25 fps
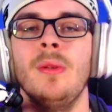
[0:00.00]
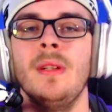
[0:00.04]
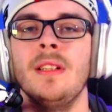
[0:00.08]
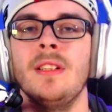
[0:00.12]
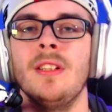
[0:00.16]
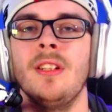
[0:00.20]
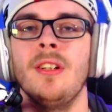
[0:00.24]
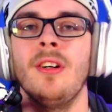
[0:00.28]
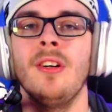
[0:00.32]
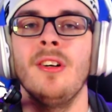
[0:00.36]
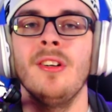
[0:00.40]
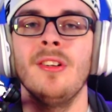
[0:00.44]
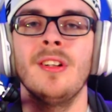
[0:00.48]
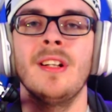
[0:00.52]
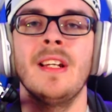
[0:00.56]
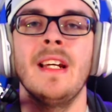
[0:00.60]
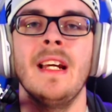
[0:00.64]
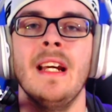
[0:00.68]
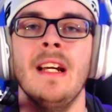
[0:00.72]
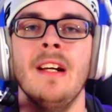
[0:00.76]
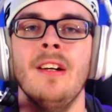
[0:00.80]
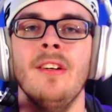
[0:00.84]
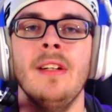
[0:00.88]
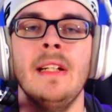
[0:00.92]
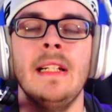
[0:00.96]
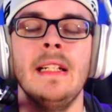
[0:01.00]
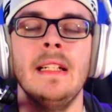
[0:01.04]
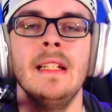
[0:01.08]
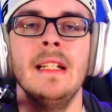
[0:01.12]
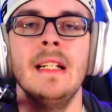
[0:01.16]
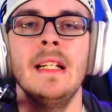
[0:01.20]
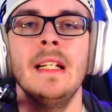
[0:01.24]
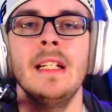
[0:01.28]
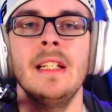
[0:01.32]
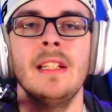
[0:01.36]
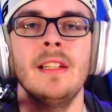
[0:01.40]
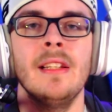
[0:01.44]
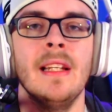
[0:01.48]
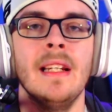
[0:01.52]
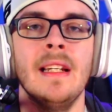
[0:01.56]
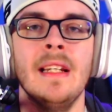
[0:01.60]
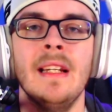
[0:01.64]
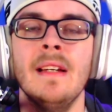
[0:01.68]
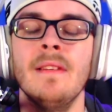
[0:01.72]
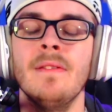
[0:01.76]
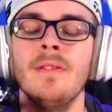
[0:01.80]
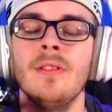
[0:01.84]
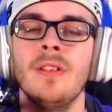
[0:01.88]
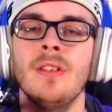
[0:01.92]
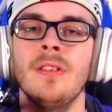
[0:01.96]
hard carry. They
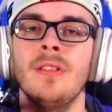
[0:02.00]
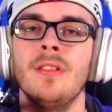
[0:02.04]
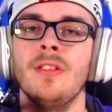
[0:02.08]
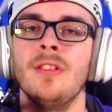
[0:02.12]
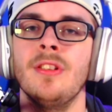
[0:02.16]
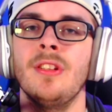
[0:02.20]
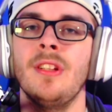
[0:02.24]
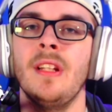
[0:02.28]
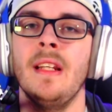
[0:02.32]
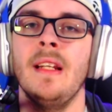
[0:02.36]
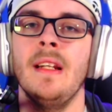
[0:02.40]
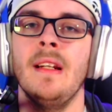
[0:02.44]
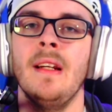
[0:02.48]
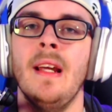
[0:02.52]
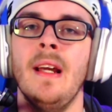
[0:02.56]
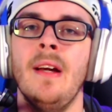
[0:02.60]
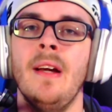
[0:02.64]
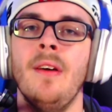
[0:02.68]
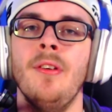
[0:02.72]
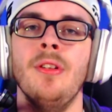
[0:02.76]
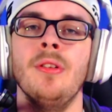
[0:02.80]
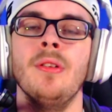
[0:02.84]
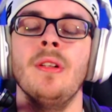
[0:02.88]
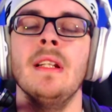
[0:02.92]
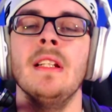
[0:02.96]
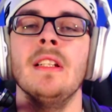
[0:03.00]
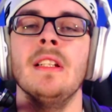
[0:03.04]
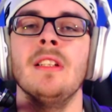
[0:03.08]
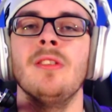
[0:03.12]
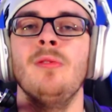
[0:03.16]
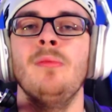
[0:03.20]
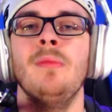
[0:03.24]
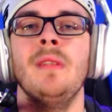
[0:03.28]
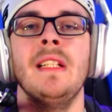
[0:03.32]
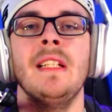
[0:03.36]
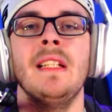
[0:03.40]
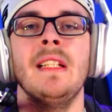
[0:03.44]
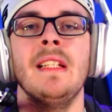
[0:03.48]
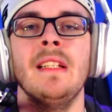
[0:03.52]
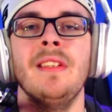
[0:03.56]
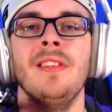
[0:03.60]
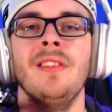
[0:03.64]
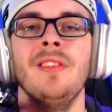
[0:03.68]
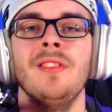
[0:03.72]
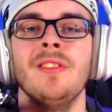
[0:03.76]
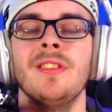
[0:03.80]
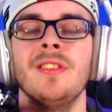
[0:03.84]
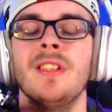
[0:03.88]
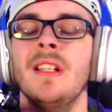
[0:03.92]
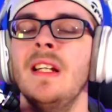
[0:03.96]
never understand how you get so many
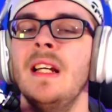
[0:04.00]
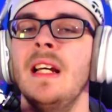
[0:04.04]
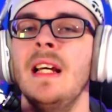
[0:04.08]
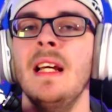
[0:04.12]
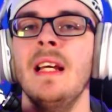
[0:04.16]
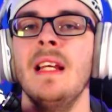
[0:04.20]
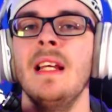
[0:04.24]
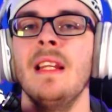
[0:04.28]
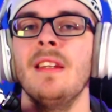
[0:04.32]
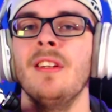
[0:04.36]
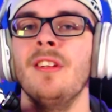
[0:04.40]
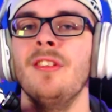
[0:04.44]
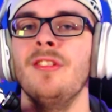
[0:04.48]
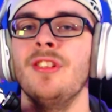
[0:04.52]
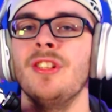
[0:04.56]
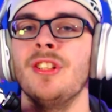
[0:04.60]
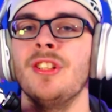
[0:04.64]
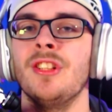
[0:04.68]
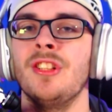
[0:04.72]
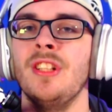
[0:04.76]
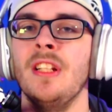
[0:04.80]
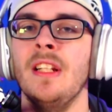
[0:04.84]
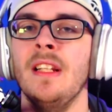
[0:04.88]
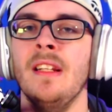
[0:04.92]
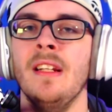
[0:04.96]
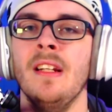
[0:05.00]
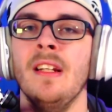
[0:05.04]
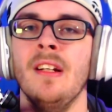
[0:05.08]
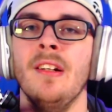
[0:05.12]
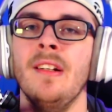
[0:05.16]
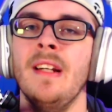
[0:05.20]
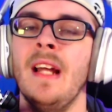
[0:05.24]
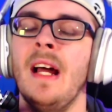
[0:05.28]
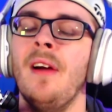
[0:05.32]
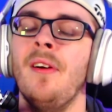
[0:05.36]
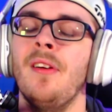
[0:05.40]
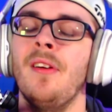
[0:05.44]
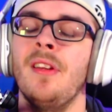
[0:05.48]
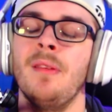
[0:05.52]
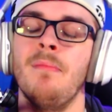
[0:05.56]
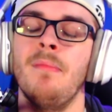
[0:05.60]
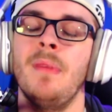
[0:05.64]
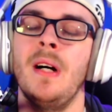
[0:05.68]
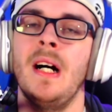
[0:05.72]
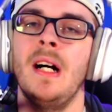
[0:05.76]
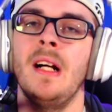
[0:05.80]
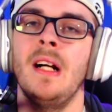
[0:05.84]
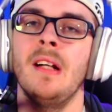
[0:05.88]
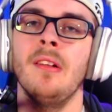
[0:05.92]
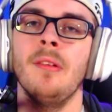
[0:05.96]
kills. They're just sitting there down on the
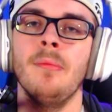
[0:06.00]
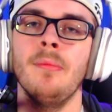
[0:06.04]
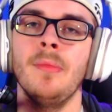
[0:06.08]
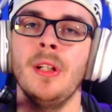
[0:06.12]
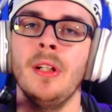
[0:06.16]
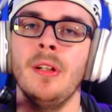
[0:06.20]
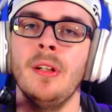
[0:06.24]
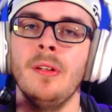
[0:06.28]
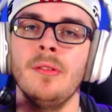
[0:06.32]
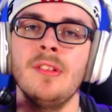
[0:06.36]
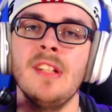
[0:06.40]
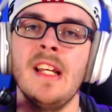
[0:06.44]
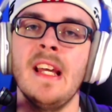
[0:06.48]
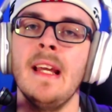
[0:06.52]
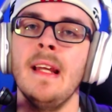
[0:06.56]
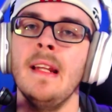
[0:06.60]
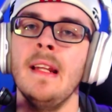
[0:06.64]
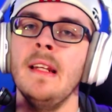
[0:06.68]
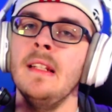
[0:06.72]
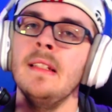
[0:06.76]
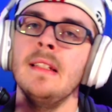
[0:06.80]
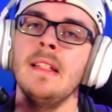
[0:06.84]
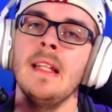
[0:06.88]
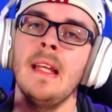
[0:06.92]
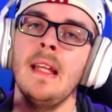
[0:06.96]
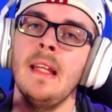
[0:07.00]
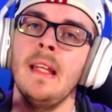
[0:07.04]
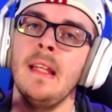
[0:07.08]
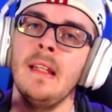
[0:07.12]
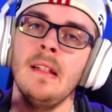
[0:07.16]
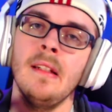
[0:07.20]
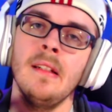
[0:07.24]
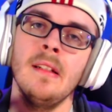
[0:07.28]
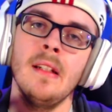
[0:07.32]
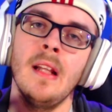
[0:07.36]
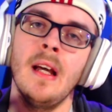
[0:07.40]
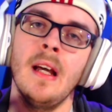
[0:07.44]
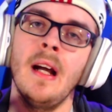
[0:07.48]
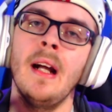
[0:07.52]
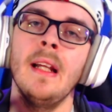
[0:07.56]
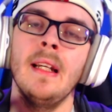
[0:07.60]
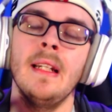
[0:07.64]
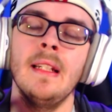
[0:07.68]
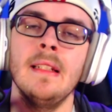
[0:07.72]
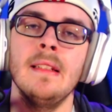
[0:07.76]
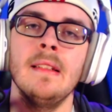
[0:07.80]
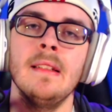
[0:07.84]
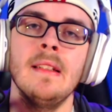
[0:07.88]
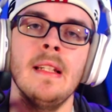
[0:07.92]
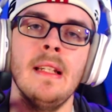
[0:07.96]
bottom, you know, 10 and 10, 9
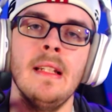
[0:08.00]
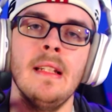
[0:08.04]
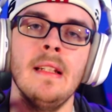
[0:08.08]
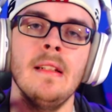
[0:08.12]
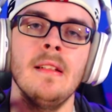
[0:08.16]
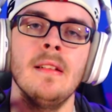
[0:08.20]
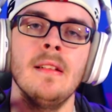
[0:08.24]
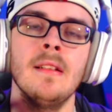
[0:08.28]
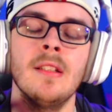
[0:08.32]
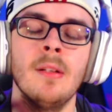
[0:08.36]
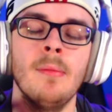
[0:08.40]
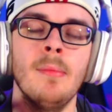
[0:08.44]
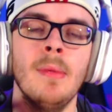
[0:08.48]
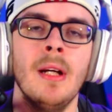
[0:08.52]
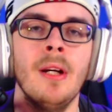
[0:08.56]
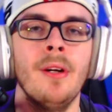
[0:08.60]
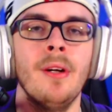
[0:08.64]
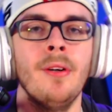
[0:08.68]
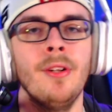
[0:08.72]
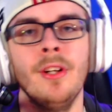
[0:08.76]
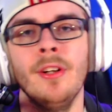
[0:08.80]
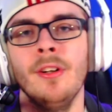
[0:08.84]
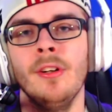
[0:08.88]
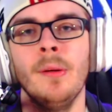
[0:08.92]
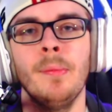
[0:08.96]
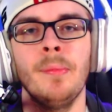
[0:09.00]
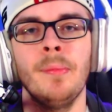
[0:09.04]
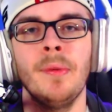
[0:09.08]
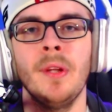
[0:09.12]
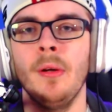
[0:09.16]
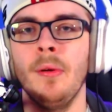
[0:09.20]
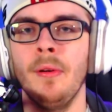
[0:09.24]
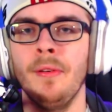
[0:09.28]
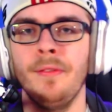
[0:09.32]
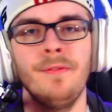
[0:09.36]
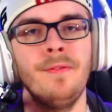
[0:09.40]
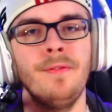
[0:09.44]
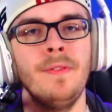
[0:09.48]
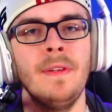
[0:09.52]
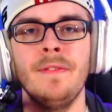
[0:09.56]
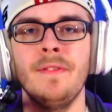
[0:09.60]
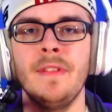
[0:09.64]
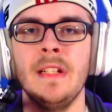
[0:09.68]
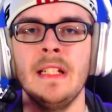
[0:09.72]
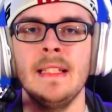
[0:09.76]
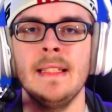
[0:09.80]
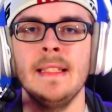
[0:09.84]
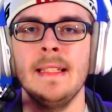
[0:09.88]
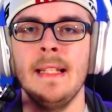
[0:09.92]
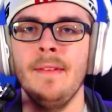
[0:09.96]
and 10. Somehow you're up there with
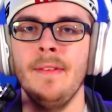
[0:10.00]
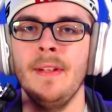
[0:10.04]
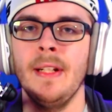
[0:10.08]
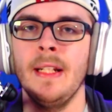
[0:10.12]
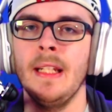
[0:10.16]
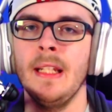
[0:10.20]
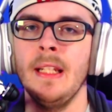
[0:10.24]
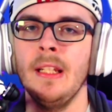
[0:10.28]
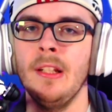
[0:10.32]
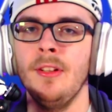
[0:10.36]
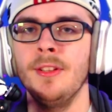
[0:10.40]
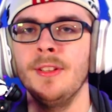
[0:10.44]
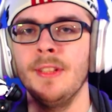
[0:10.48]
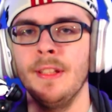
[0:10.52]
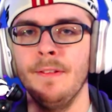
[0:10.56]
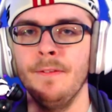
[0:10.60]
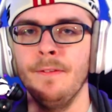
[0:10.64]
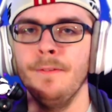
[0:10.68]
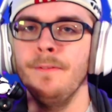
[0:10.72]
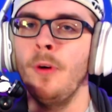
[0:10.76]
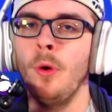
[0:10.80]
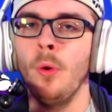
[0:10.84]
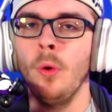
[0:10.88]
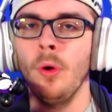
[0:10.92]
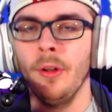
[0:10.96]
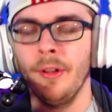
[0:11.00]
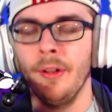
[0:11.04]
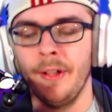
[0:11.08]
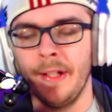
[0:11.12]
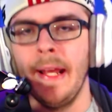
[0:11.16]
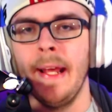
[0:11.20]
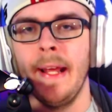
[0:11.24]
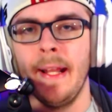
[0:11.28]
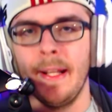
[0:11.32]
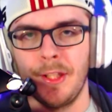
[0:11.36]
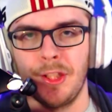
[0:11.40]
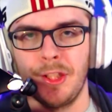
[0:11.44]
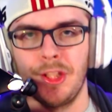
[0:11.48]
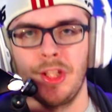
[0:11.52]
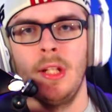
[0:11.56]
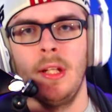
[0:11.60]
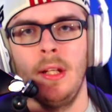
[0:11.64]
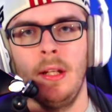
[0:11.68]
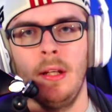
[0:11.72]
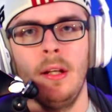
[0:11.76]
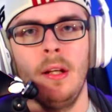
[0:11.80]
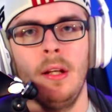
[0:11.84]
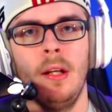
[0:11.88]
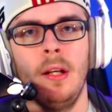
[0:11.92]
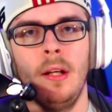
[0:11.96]
57 kills and 4 deaths.
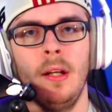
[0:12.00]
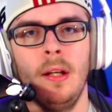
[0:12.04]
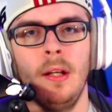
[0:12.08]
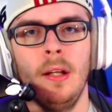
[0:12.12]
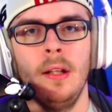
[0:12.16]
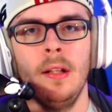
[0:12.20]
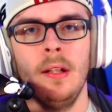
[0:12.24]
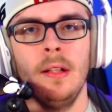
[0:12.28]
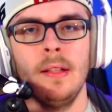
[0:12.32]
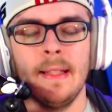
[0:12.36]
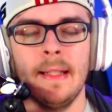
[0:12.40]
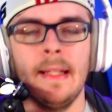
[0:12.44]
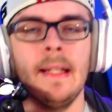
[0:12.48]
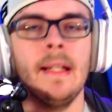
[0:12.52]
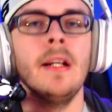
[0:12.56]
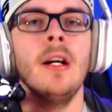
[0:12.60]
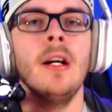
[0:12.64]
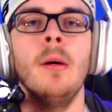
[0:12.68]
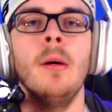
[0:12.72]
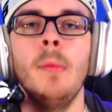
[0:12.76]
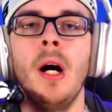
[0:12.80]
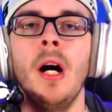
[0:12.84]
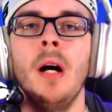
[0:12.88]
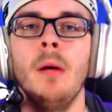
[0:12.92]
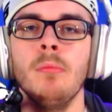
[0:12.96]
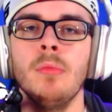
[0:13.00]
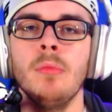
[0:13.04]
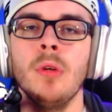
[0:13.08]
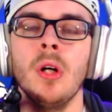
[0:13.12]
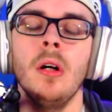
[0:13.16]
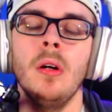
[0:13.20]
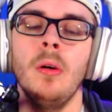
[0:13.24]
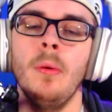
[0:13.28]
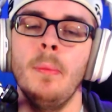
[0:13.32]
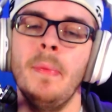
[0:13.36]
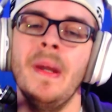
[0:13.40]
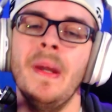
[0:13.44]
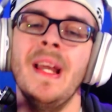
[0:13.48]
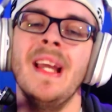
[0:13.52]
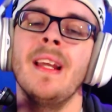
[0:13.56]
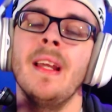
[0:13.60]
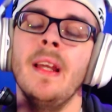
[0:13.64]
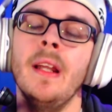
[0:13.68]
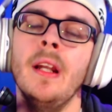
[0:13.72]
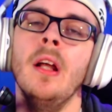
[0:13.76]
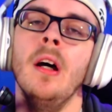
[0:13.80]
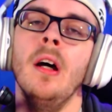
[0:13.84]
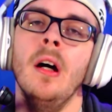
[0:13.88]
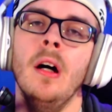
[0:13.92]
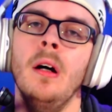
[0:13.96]
It's like, on, bro, pick
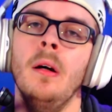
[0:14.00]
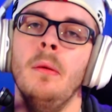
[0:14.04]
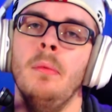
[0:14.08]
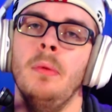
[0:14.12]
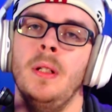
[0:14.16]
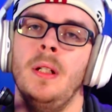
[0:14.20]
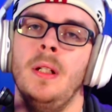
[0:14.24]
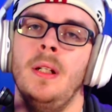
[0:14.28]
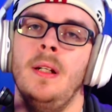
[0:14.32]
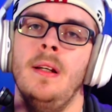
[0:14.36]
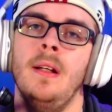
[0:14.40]
it up.